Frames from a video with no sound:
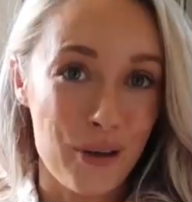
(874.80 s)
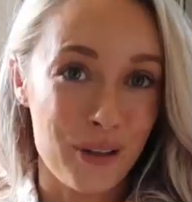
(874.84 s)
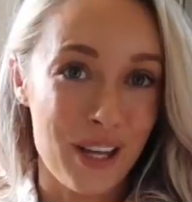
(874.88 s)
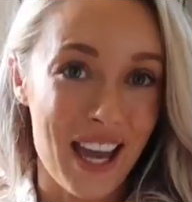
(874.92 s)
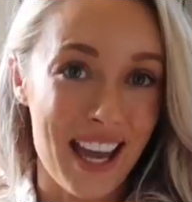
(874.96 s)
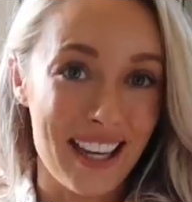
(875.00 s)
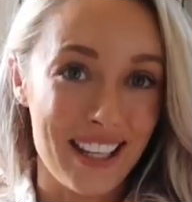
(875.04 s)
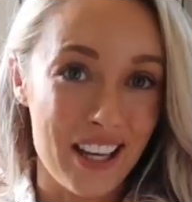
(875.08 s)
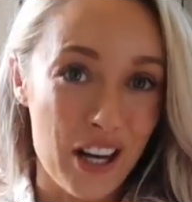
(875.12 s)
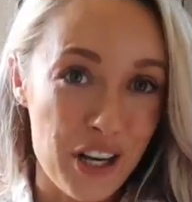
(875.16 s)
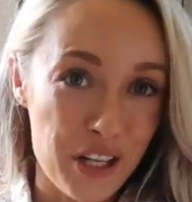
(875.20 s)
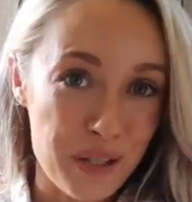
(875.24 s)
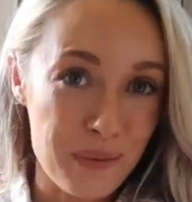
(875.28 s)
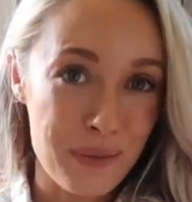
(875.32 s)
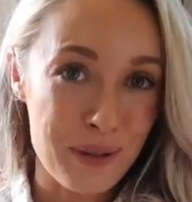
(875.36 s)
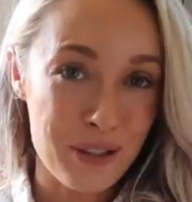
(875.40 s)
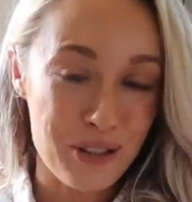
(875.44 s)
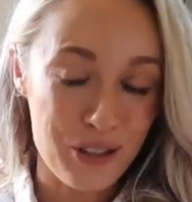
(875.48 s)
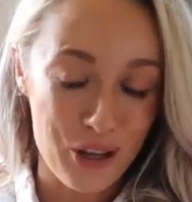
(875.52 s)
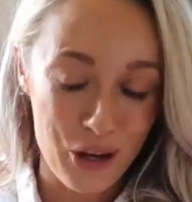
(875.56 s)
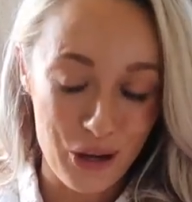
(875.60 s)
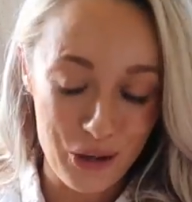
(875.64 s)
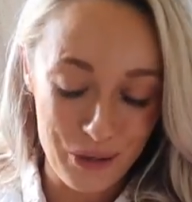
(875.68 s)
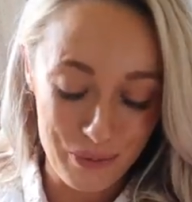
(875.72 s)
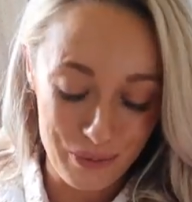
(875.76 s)
Okay, open
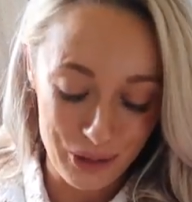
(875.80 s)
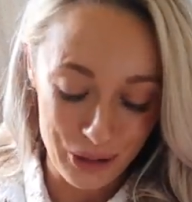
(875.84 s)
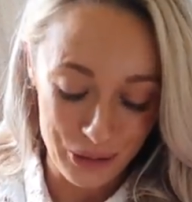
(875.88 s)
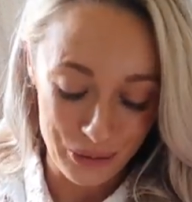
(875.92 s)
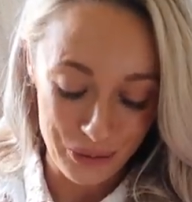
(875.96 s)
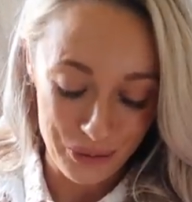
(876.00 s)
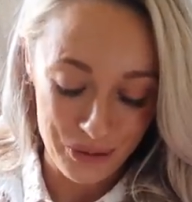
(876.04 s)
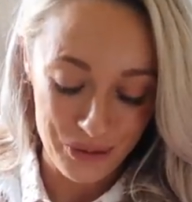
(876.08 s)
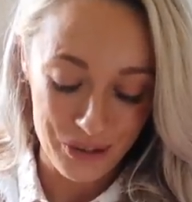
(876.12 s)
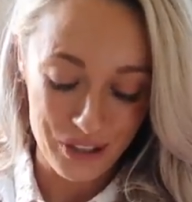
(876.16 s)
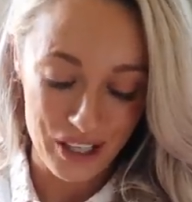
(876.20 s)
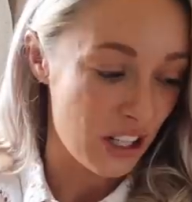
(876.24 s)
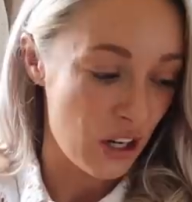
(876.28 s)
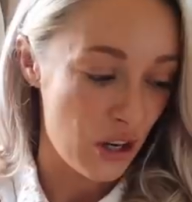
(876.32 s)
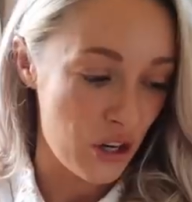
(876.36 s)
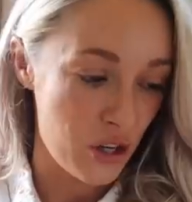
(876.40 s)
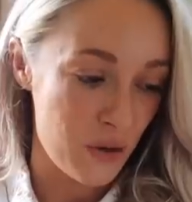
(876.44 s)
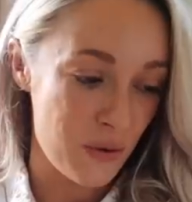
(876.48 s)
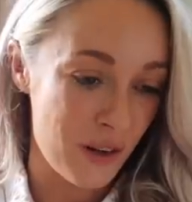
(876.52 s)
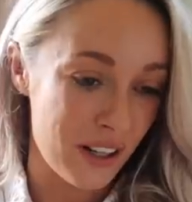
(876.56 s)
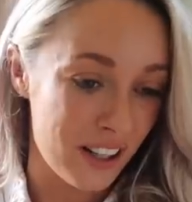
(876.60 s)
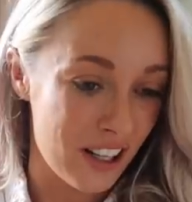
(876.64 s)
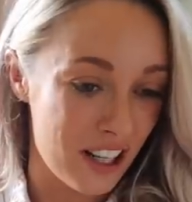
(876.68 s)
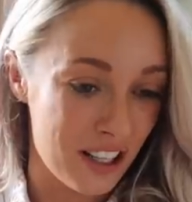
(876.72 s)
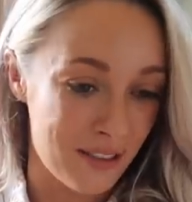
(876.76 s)
toe mules.
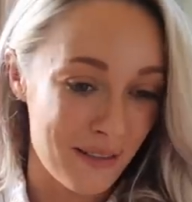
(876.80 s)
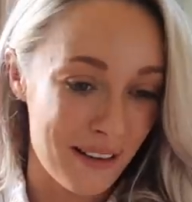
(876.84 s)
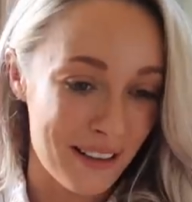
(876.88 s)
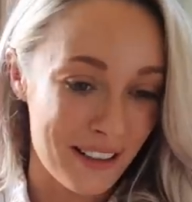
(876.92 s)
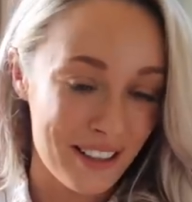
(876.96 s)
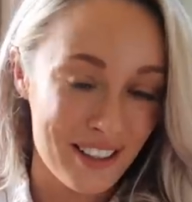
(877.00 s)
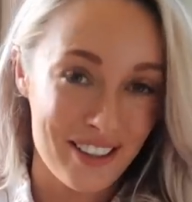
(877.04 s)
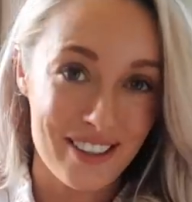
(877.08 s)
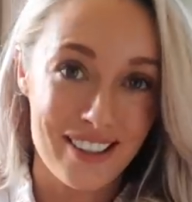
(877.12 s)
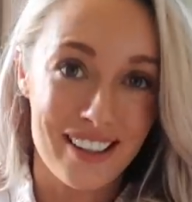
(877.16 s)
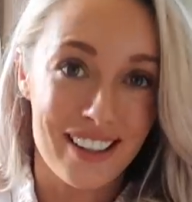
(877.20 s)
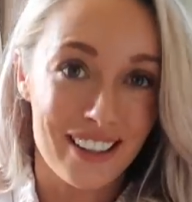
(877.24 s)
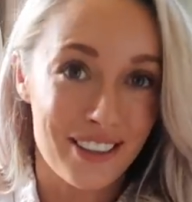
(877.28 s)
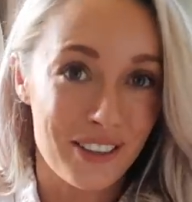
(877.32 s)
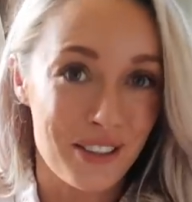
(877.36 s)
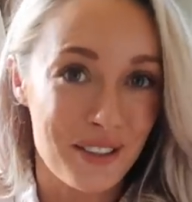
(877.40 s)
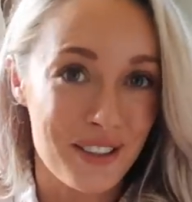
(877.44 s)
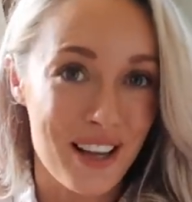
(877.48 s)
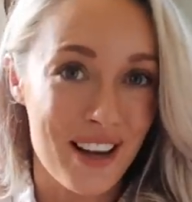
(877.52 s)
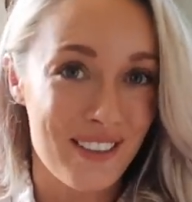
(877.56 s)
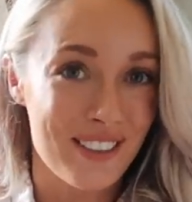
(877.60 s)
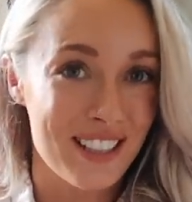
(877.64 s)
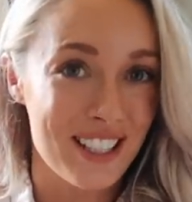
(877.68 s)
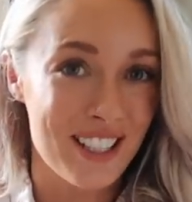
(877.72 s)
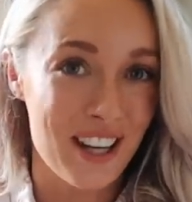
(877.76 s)
Gosh, we are going around in circles.
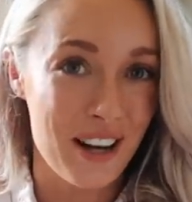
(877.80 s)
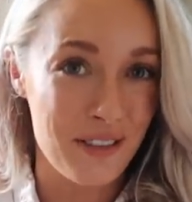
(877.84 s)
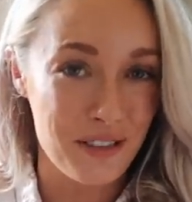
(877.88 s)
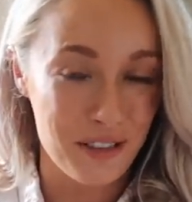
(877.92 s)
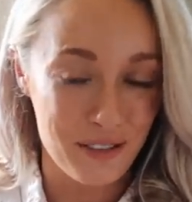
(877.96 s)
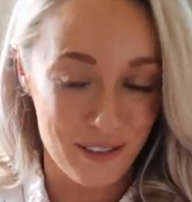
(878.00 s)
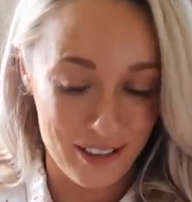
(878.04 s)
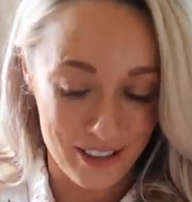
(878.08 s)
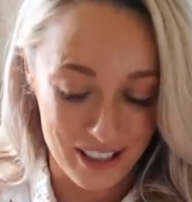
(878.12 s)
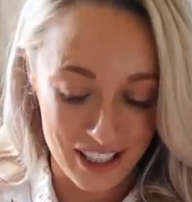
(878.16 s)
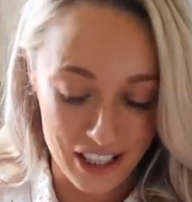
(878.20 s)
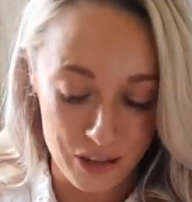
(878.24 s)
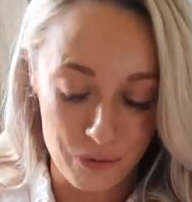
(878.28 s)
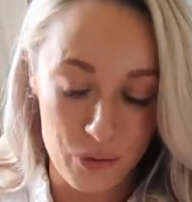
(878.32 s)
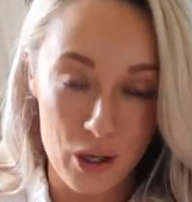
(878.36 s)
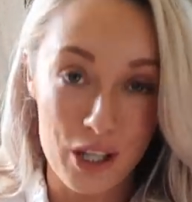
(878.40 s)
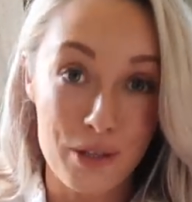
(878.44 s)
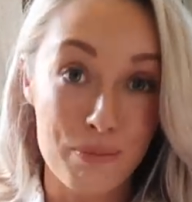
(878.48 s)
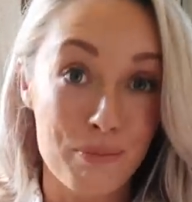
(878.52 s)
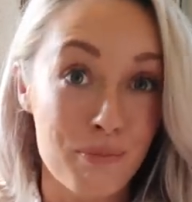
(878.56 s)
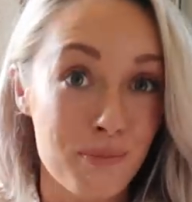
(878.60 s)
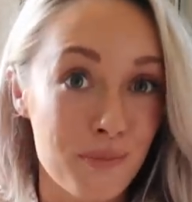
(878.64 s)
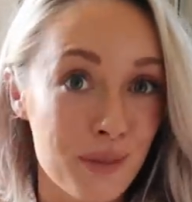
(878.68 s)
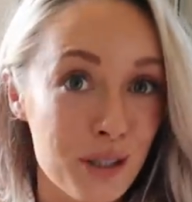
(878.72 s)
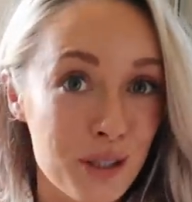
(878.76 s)
How many times have I said the
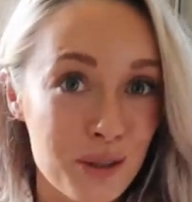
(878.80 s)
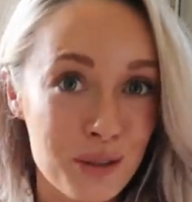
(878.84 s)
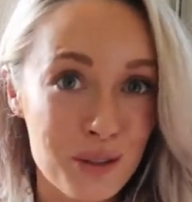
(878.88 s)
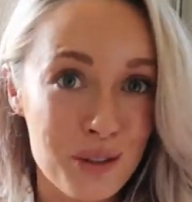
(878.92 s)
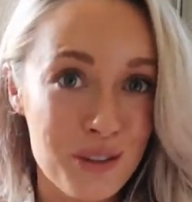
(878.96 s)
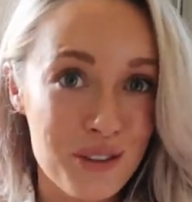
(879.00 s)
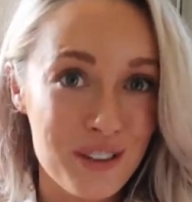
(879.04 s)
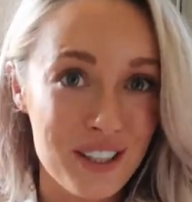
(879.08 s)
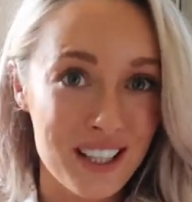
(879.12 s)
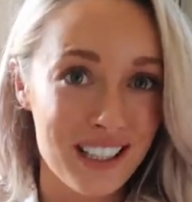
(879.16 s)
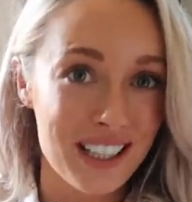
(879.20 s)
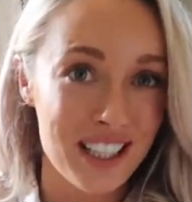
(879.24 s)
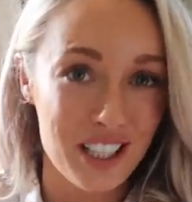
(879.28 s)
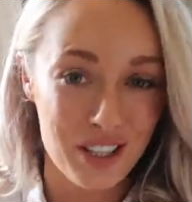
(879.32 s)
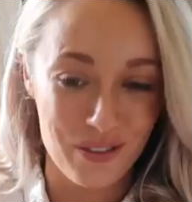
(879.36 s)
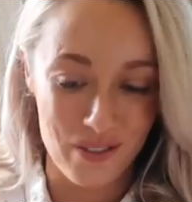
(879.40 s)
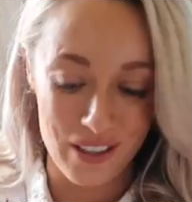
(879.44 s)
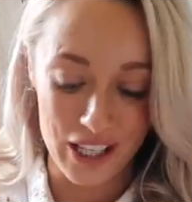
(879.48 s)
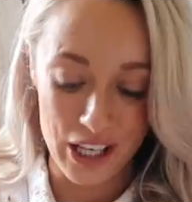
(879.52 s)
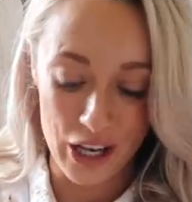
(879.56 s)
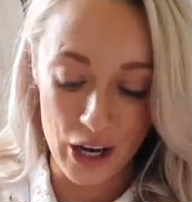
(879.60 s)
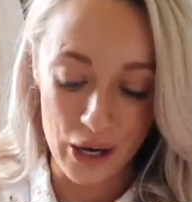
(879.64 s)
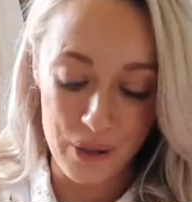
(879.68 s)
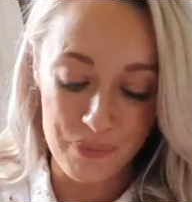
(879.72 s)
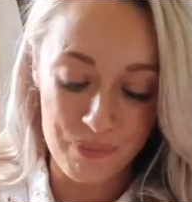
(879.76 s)
word mules in this
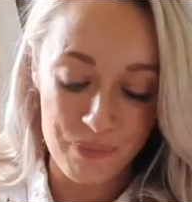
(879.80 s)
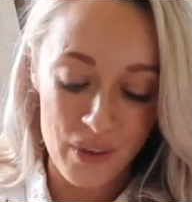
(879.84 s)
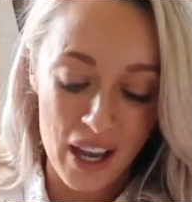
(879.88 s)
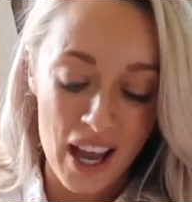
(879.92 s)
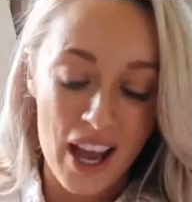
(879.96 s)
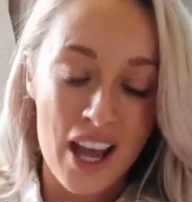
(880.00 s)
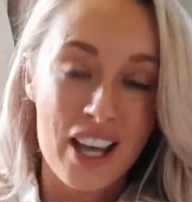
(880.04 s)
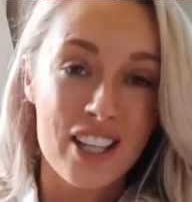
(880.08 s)
video?